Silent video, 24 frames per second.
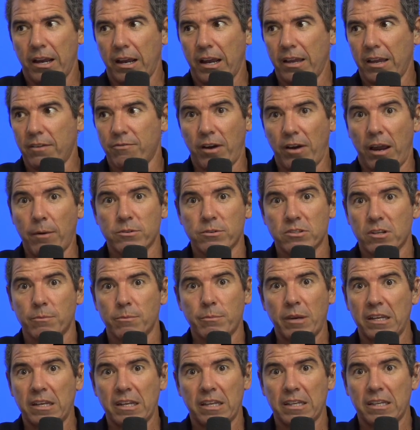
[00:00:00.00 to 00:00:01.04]
If I was
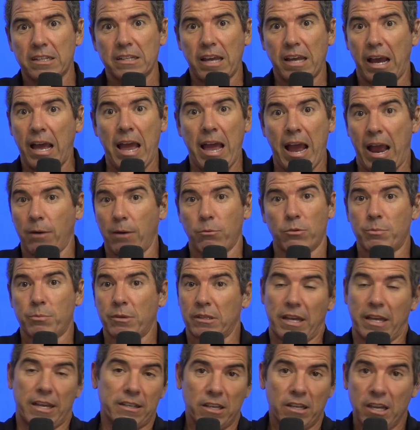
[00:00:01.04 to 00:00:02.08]
Armenian, I would be
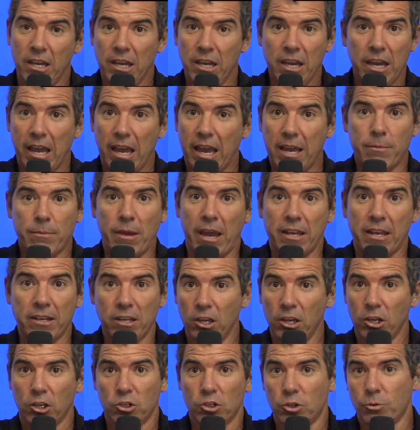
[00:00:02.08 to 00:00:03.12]
like, hey man,
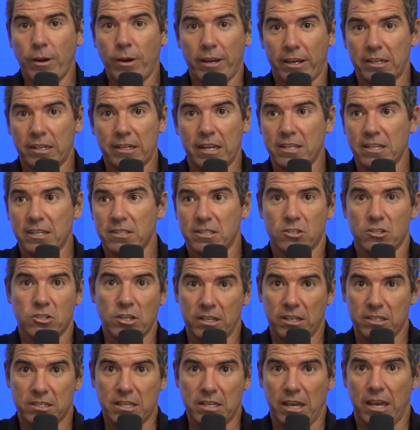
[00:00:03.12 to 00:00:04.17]
you recognize the
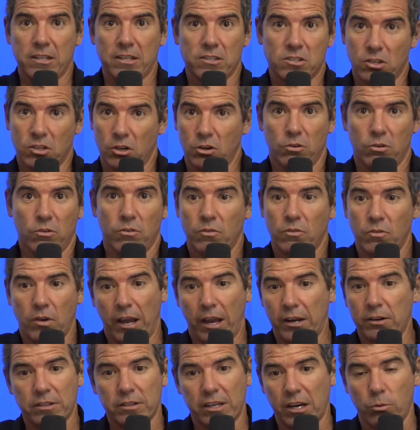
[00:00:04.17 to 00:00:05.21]
genocide. So I
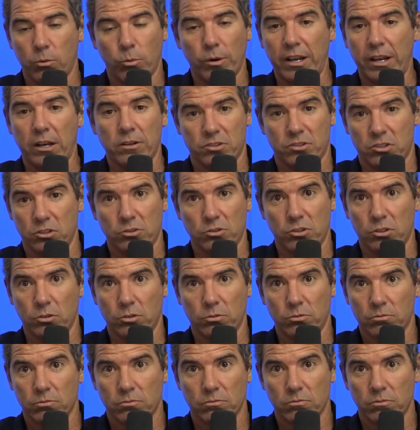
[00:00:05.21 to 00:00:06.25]
don't care what else you
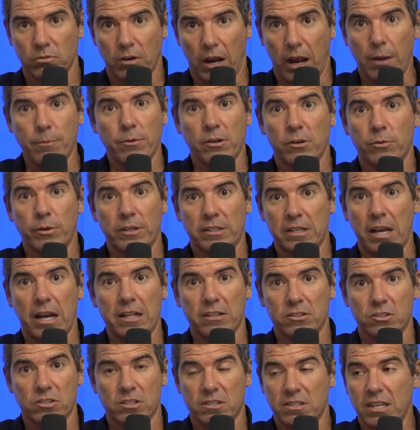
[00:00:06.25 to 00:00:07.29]
do. I'm going to
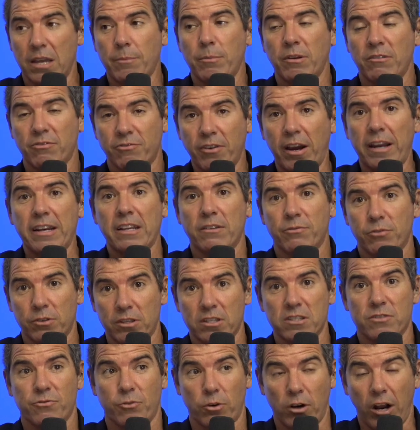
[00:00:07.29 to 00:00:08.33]
acknowledge this. They've been fighting for
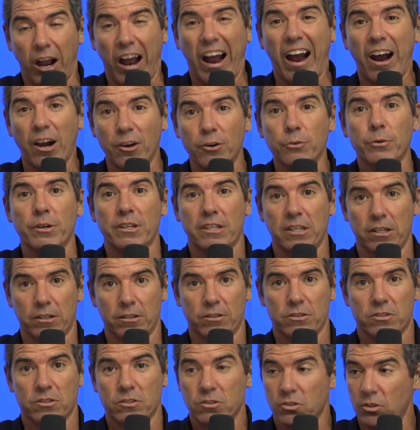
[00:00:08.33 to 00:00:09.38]
this for 100
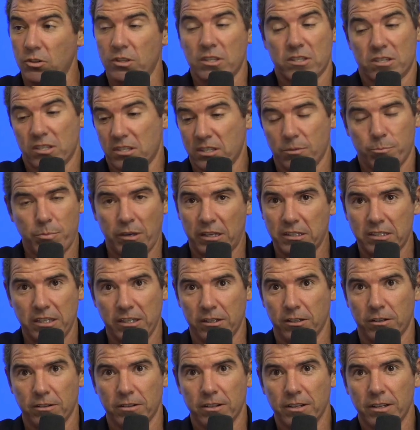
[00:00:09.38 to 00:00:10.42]
years. So this is a big
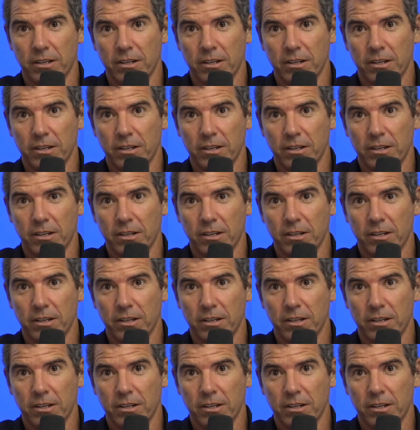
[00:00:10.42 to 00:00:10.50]
deal.